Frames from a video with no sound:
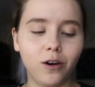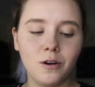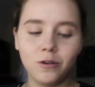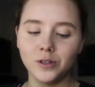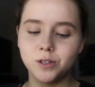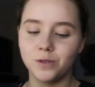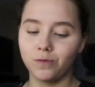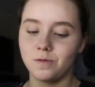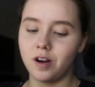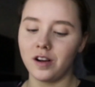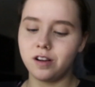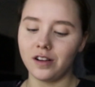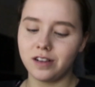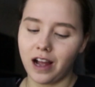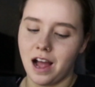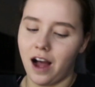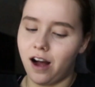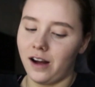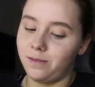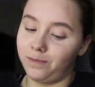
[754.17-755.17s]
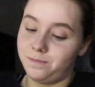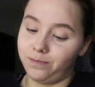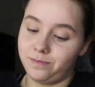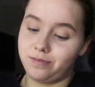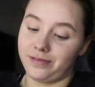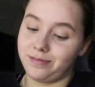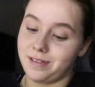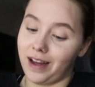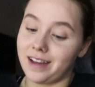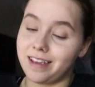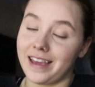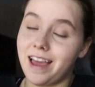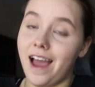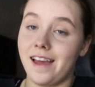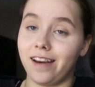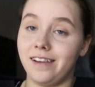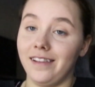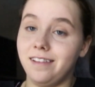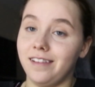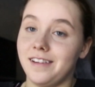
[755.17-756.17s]
goes wrong,
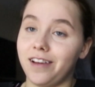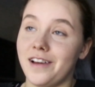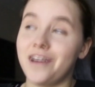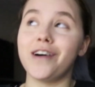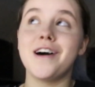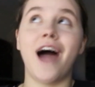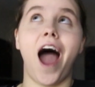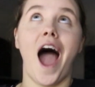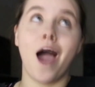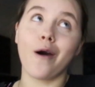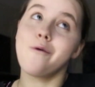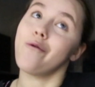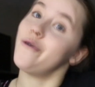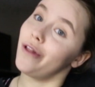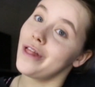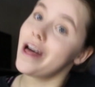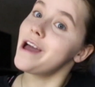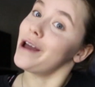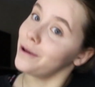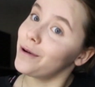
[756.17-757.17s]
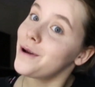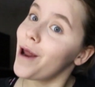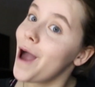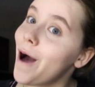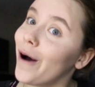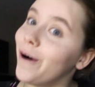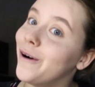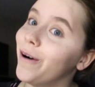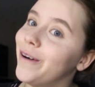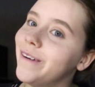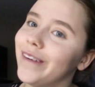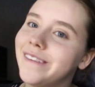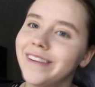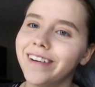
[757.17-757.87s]
I will let you know.